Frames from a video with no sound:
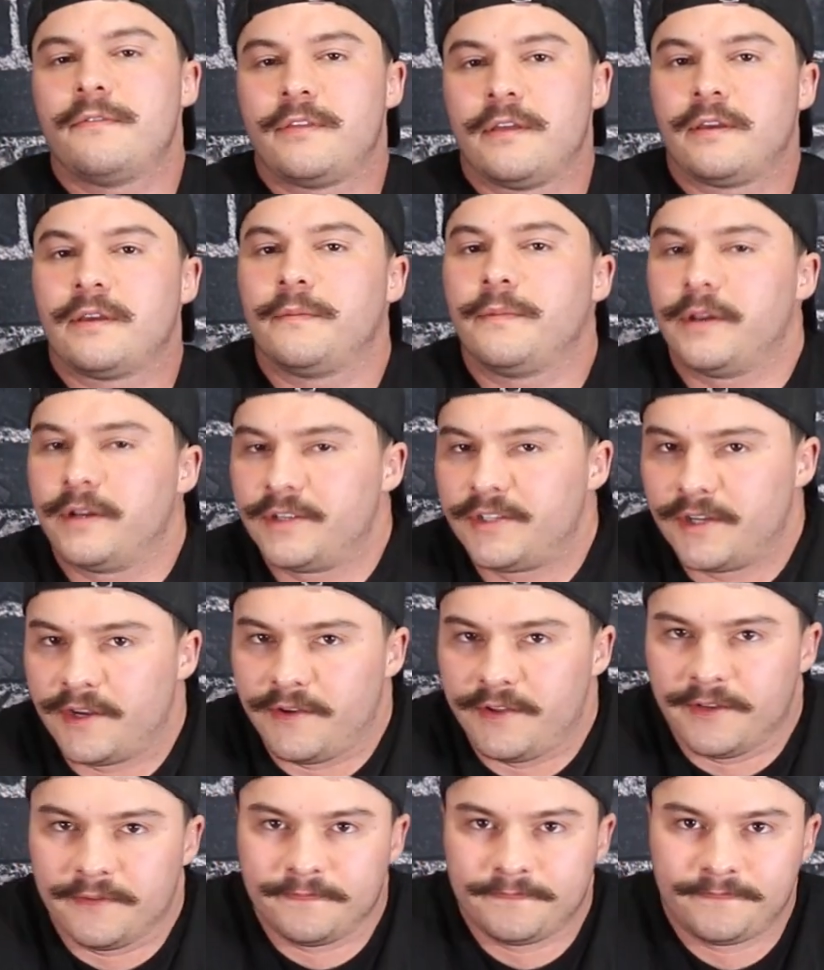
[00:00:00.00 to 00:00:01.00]
think I'm going to show
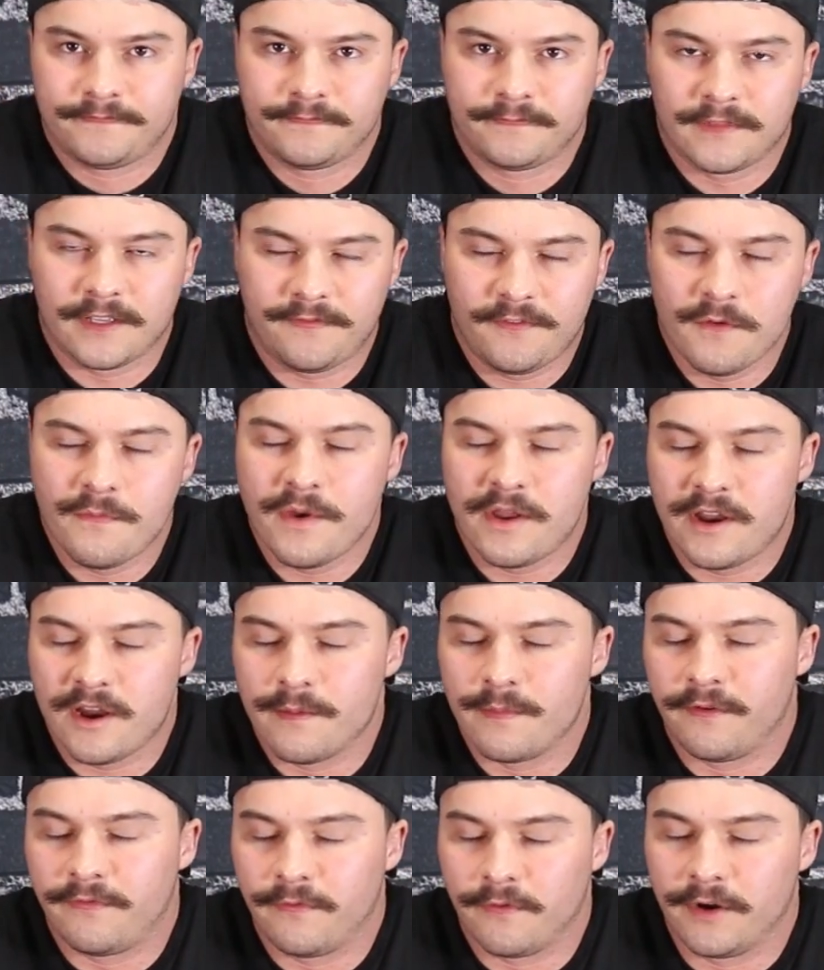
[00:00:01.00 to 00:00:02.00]
you? If you've been
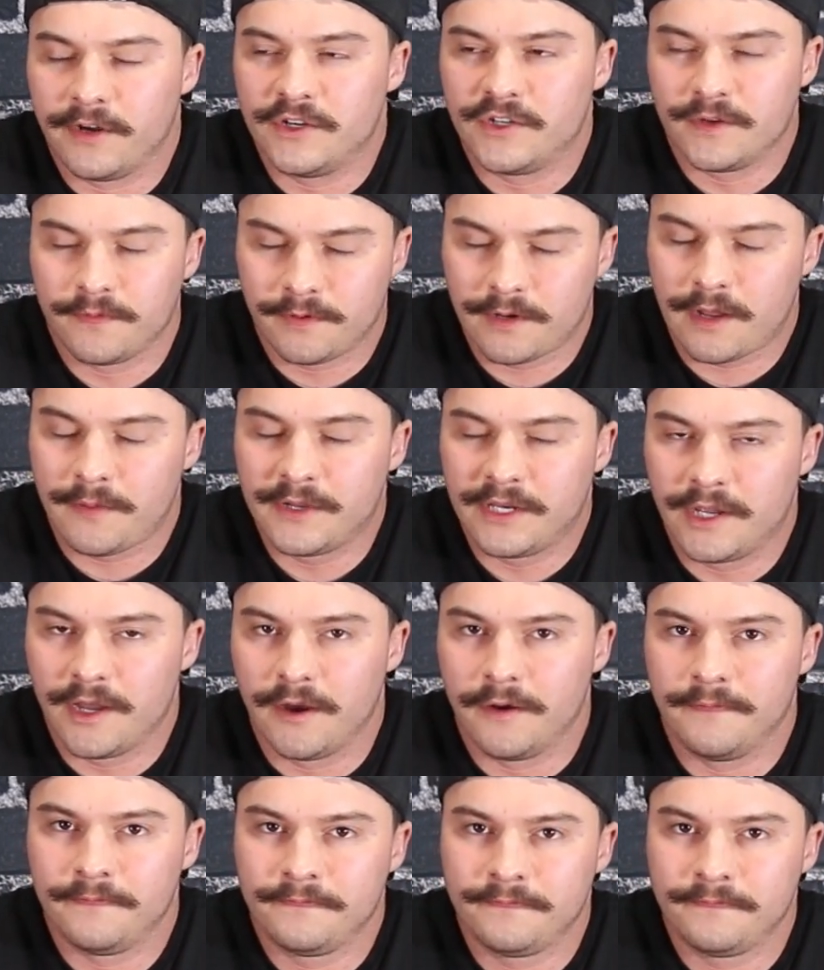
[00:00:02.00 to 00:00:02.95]
here before, you should probably know.